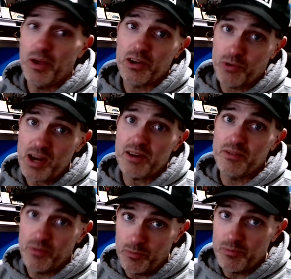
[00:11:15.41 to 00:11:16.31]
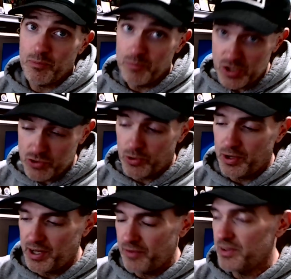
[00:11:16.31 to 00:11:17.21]
great
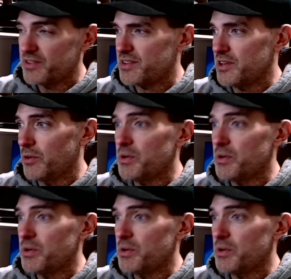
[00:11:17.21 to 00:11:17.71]
majority of the steel.